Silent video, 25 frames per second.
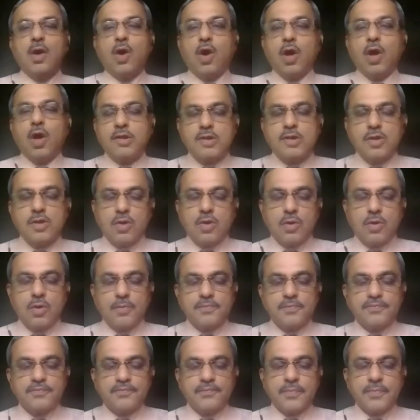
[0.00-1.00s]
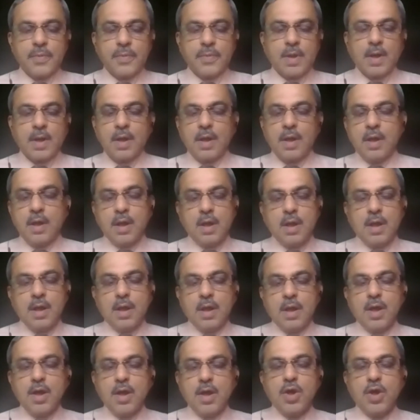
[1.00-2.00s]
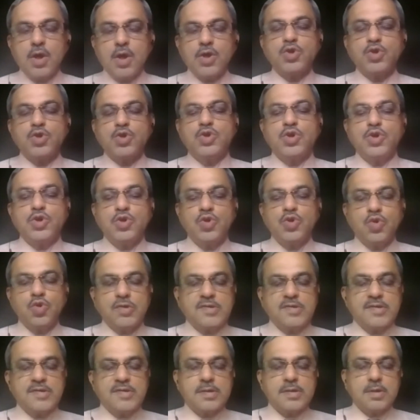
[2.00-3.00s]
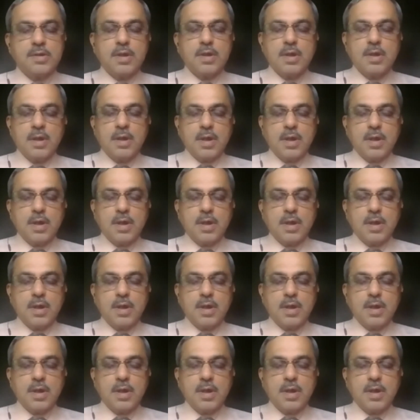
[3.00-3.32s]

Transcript: Also, you should use